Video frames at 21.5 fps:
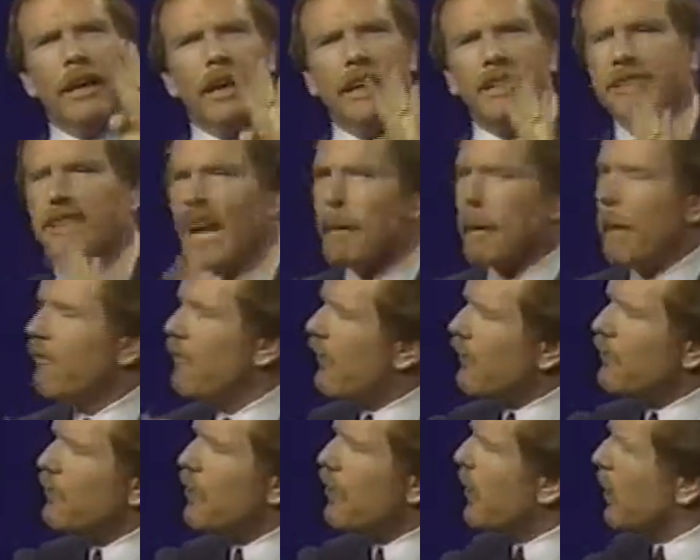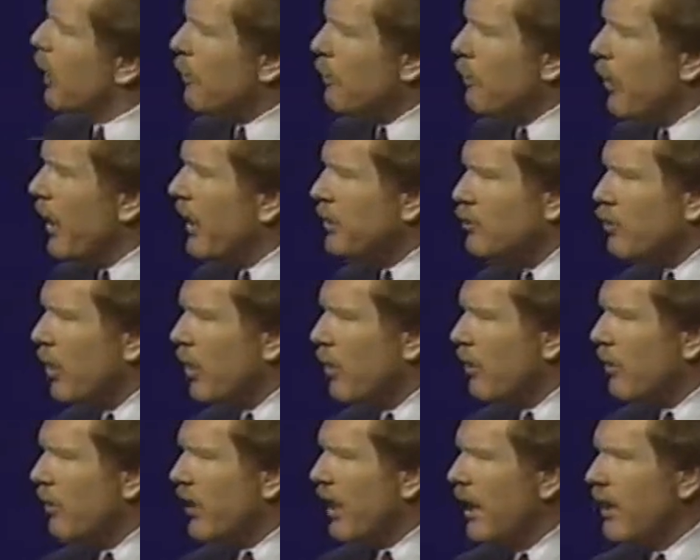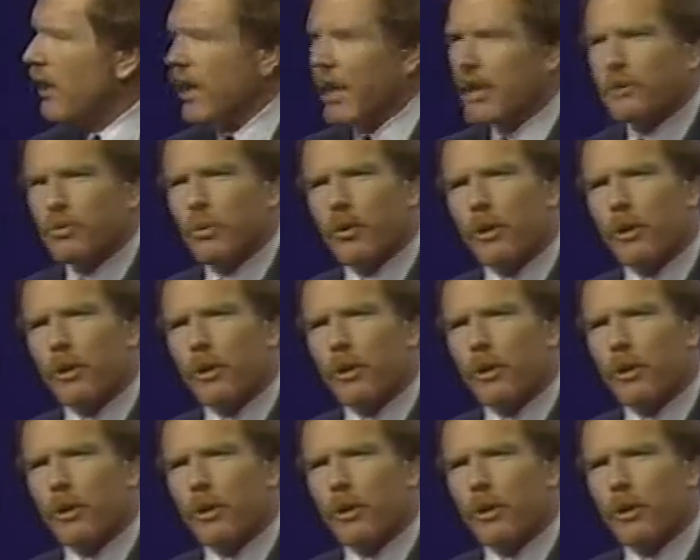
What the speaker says: He set up a 50-year peace treaty with the Indians